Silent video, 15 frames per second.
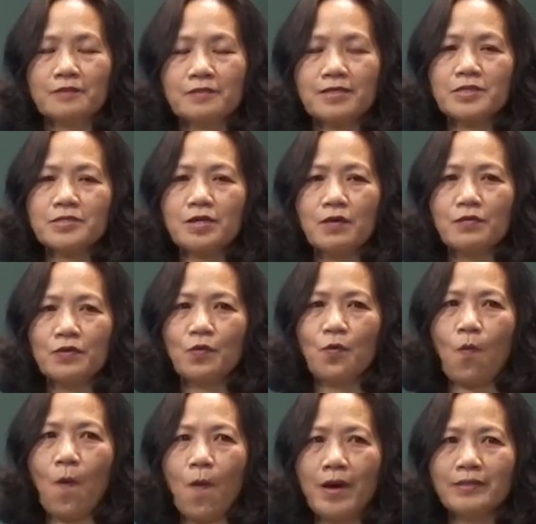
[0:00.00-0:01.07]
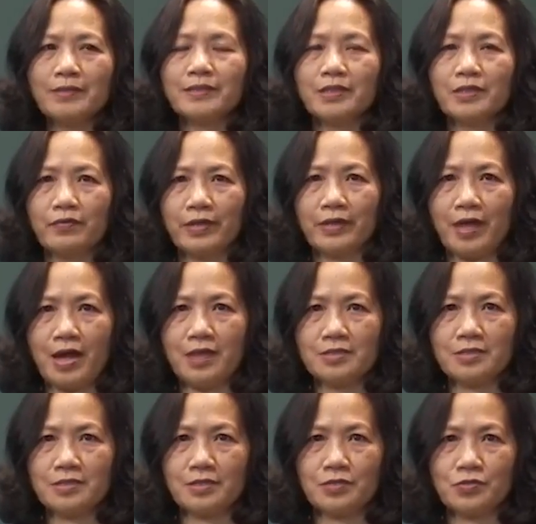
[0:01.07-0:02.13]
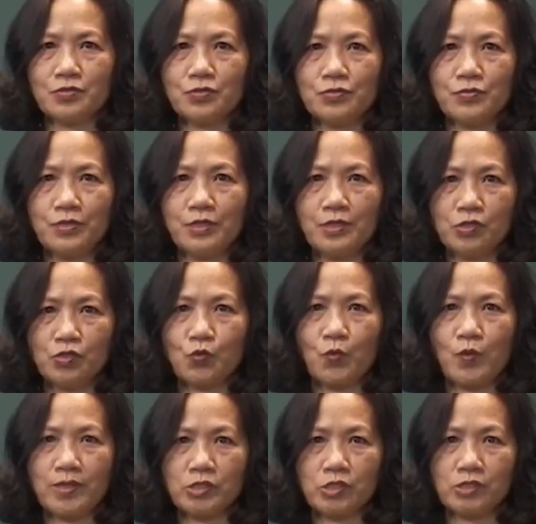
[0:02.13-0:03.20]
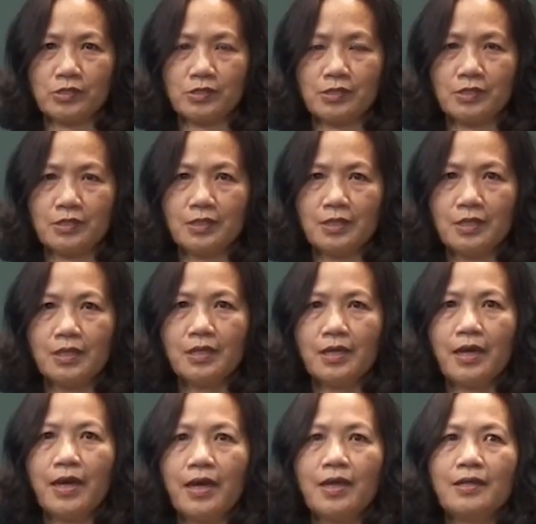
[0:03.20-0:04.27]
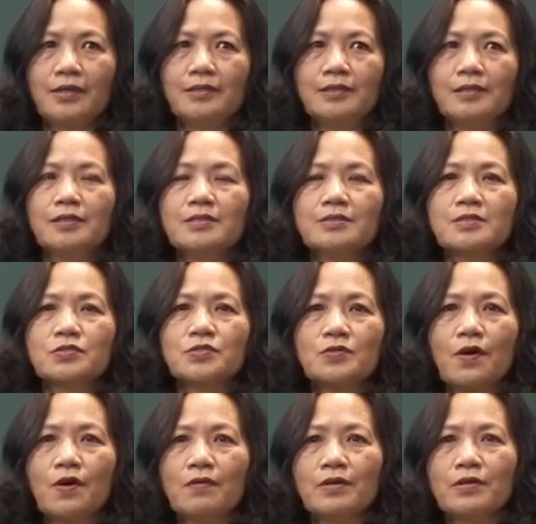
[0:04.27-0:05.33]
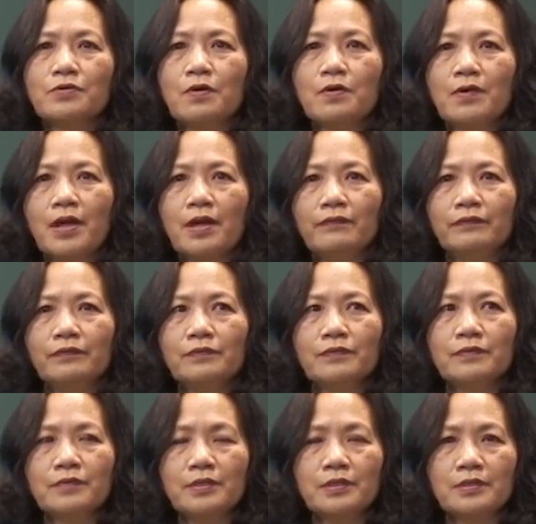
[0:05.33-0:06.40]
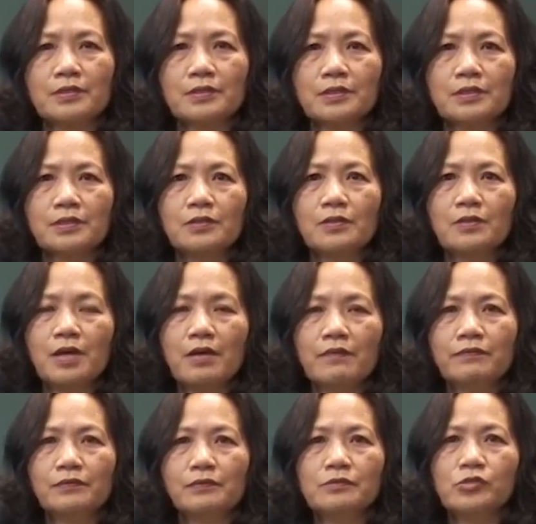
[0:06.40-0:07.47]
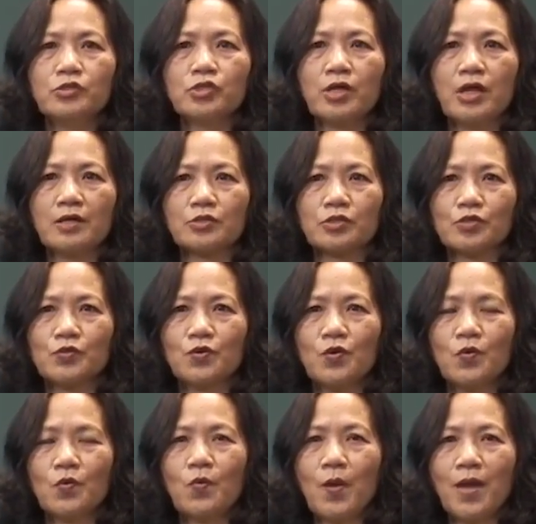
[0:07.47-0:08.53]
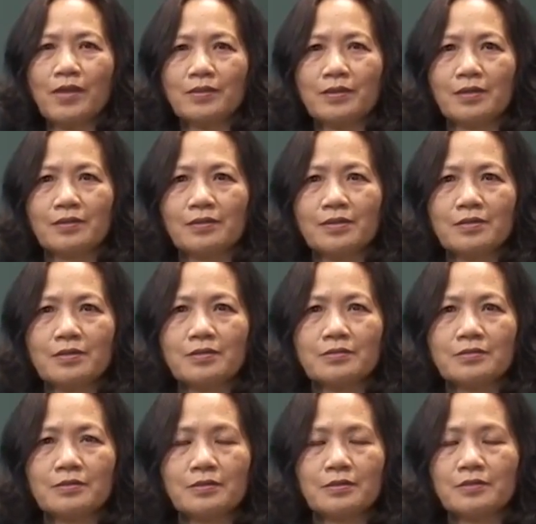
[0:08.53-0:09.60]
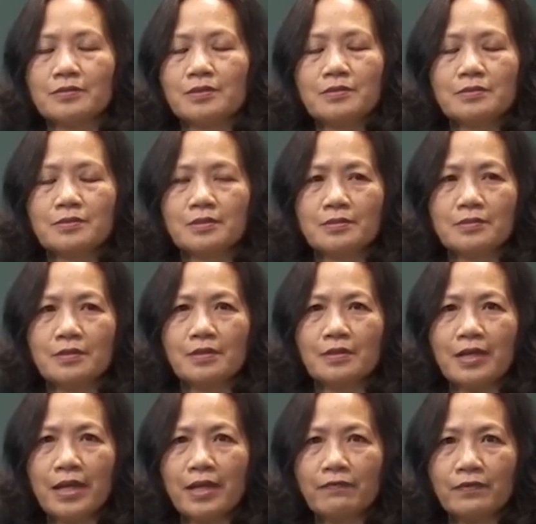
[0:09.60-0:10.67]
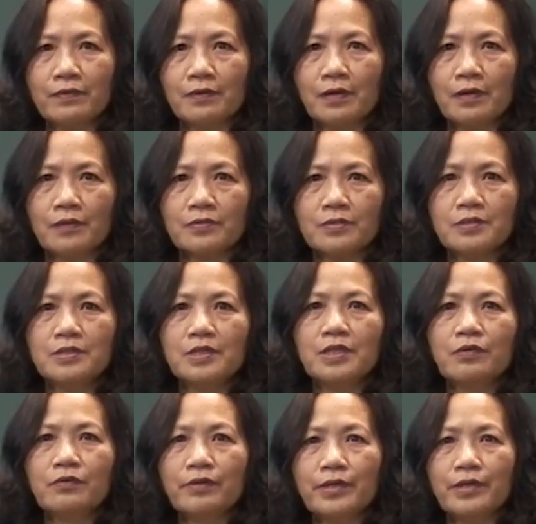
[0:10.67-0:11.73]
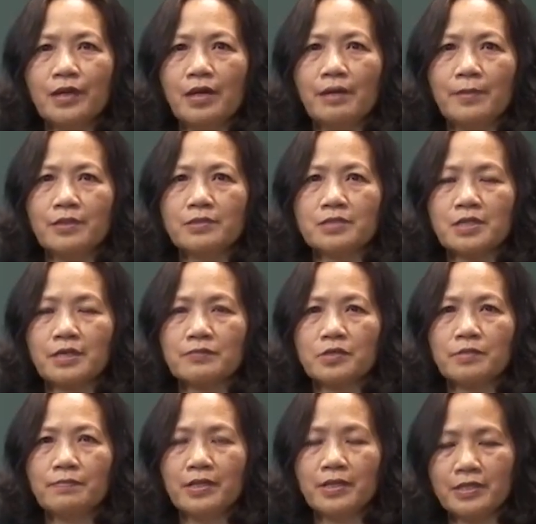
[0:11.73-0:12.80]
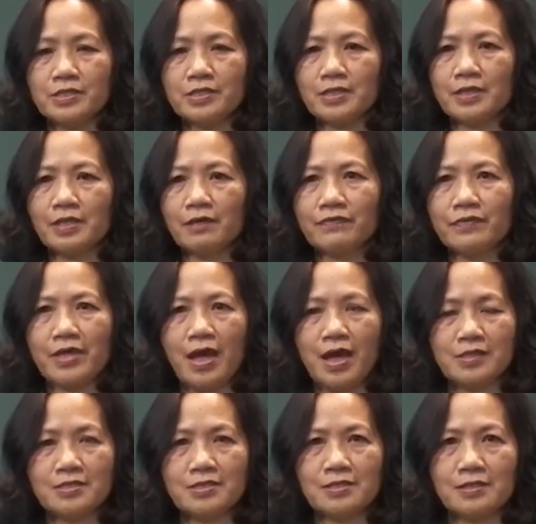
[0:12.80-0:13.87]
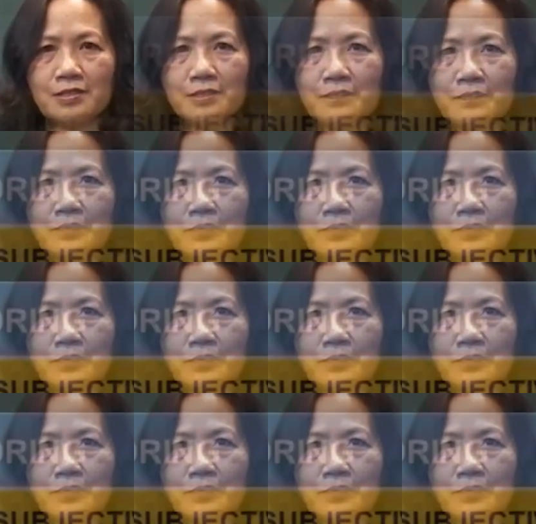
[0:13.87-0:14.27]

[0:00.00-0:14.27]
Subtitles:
there's only one correct answer to each question, and the scorer don't have to think, don't have to judge whether the level or the degree of acceptability of the answer,